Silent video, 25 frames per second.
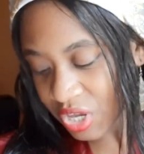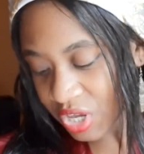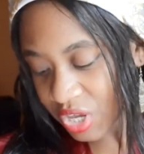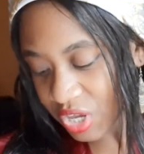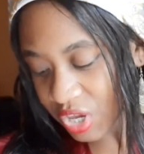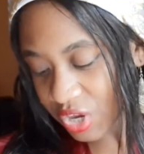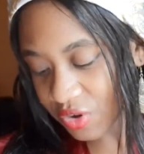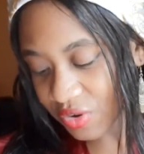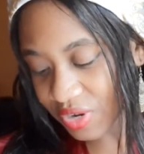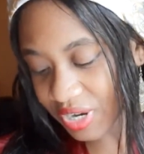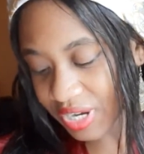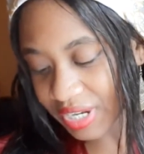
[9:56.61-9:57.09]

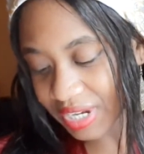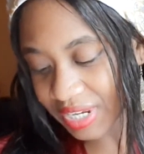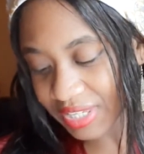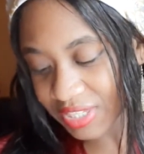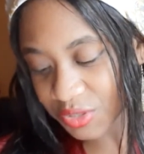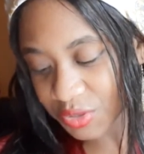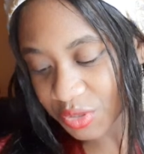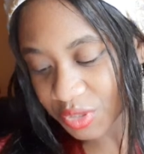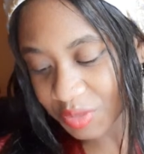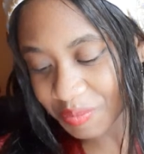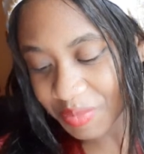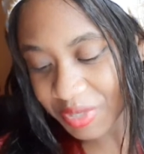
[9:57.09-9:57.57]

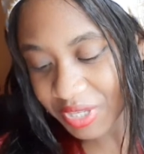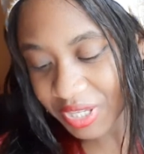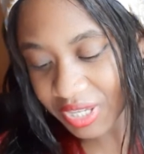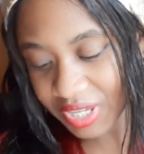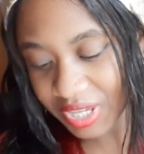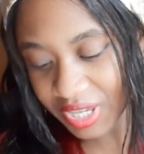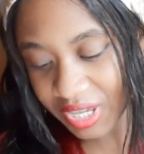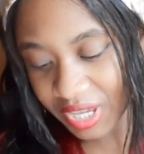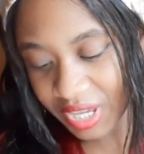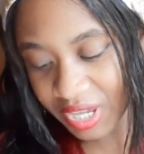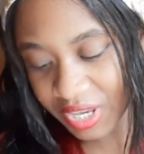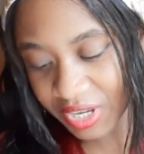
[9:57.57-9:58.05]
Uranus will be
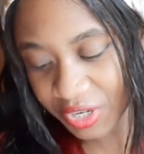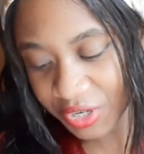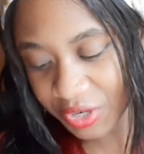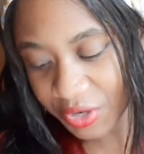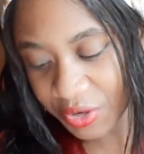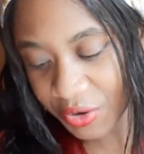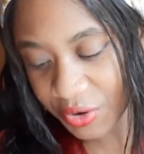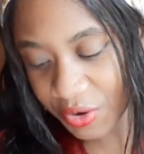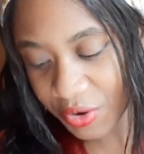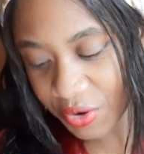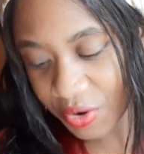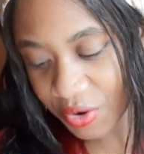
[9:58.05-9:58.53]
in
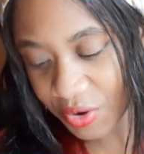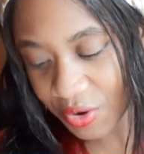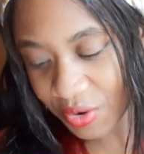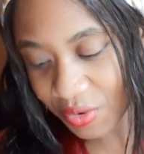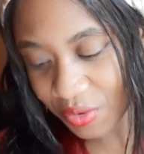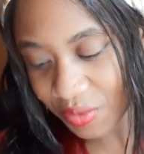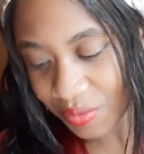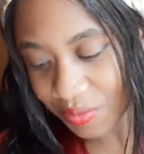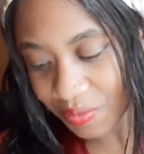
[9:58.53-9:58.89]
your